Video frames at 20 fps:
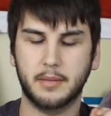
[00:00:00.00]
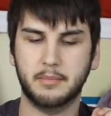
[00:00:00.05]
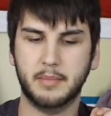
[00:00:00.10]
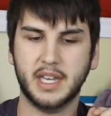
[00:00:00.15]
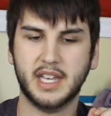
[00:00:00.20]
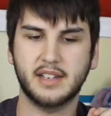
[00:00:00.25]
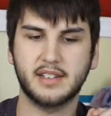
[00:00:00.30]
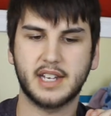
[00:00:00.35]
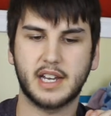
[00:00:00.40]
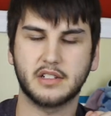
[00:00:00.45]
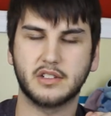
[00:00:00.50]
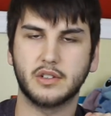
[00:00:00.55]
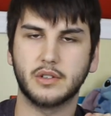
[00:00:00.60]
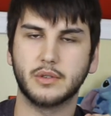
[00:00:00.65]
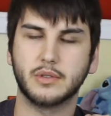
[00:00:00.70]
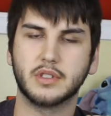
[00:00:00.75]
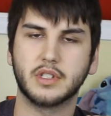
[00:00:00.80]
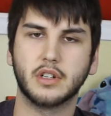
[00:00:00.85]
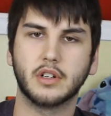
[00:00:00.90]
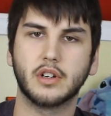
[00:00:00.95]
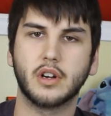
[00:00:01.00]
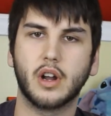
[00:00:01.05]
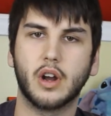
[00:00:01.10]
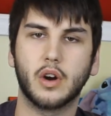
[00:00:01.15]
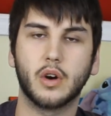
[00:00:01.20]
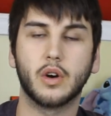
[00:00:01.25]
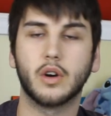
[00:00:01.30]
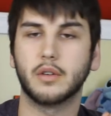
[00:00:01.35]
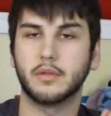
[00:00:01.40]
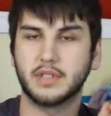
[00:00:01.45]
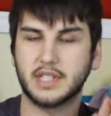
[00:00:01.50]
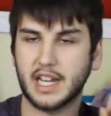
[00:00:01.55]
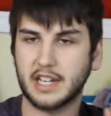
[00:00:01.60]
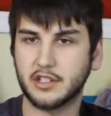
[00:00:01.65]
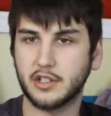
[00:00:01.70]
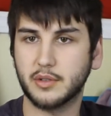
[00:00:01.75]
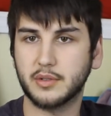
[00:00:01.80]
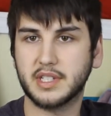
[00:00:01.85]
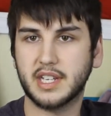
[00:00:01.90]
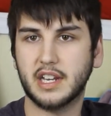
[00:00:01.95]
Mickey tattoos, or
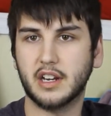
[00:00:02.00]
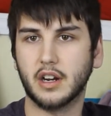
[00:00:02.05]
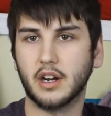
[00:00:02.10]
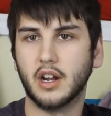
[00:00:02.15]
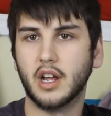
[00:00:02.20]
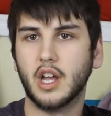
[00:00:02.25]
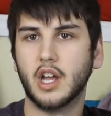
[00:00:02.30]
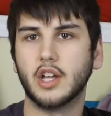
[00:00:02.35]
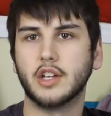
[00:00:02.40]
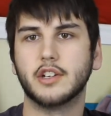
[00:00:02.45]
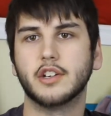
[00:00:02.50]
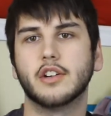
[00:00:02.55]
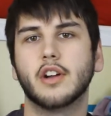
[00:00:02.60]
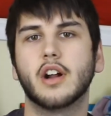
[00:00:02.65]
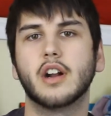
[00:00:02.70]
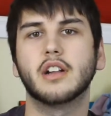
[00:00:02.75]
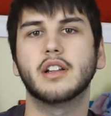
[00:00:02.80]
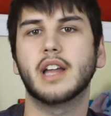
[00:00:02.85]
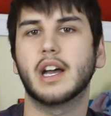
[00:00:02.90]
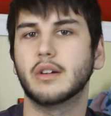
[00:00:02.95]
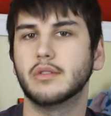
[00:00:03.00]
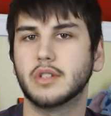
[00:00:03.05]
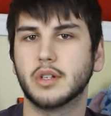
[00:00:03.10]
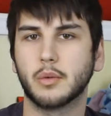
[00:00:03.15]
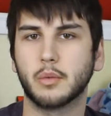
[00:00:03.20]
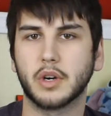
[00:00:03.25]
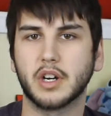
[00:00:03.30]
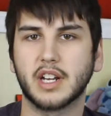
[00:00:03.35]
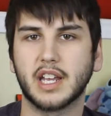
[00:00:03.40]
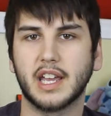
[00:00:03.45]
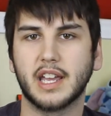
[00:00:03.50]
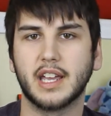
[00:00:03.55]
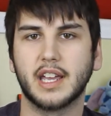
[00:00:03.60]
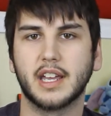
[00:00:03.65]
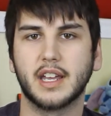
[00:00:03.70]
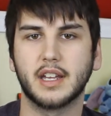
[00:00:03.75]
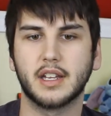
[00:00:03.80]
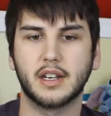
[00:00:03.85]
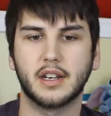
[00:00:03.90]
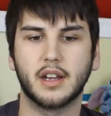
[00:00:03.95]
tattoos here, you're not allowed to work
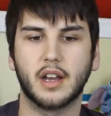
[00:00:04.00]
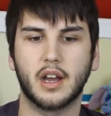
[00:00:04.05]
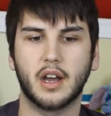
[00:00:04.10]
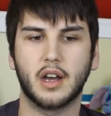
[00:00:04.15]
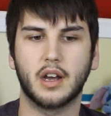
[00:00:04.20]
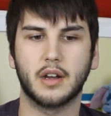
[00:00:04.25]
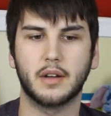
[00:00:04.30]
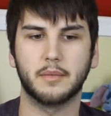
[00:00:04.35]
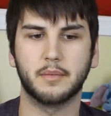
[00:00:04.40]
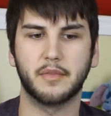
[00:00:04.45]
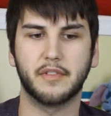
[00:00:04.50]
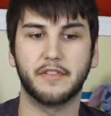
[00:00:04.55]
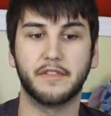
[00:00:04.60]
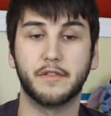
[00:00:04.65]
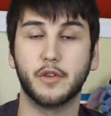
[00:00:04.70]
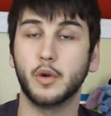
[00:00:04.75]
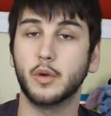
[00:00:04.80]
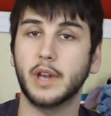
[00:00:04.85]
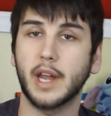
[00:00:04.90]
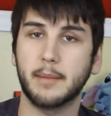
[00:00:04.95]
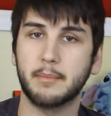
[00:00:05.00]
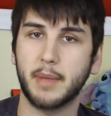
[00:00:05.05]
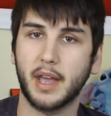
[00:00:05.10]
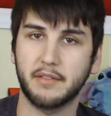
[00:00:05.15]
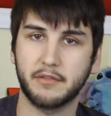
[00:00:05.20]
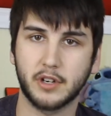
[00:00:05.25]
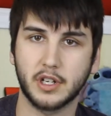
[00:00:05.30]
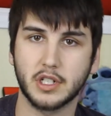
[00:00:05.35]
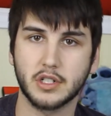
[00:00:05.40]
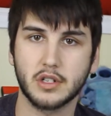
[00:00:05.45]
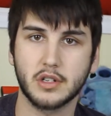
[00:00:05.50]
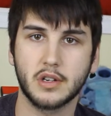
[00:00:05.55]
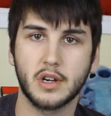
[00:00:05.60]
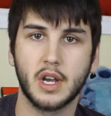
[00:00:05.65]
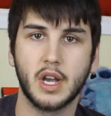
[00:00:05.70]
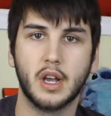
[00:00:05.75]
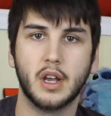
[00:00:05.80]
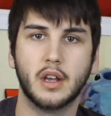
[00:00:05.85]
in food and beverage.